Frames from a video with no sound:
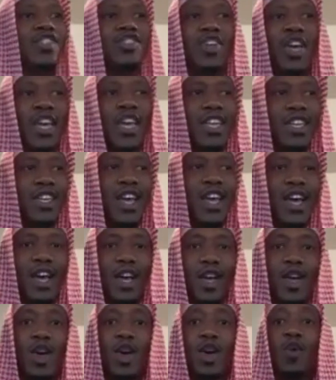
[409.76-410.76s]

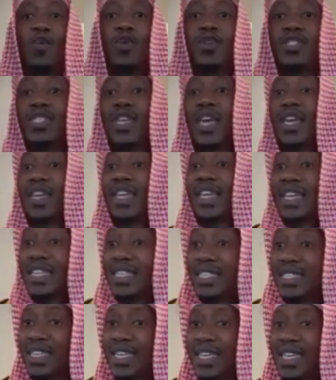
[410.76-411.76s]
shahidna. We said,
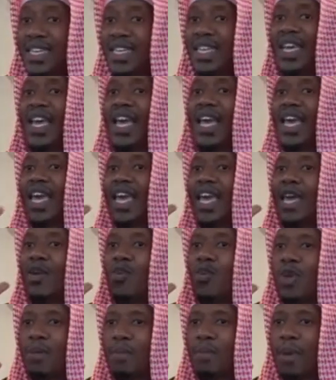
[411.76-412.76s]
indeed,
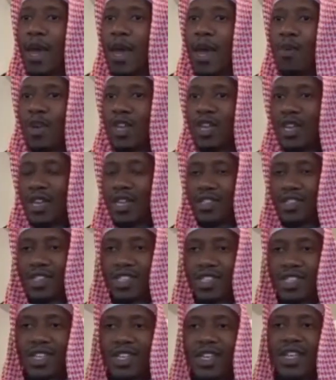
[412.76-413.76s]
and we bear
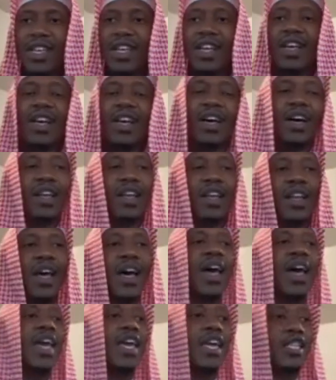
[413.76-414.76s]
witness.
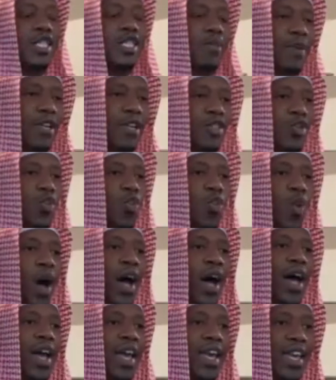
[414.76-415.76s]
Allah explains
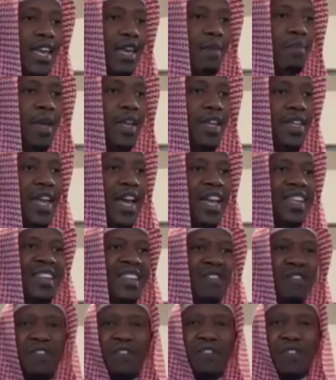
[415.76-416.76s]
why He made that the
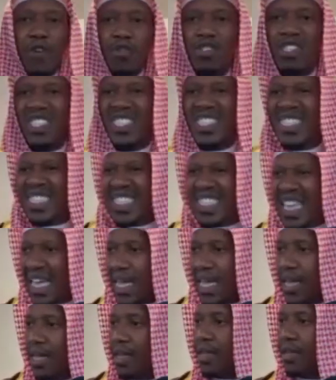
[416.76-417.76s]
first
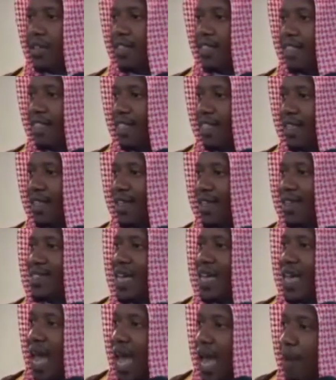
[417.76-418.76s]
thing
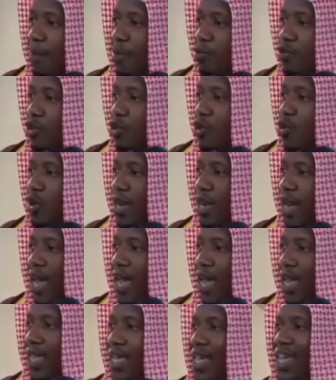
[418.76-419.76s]
that happened to you and I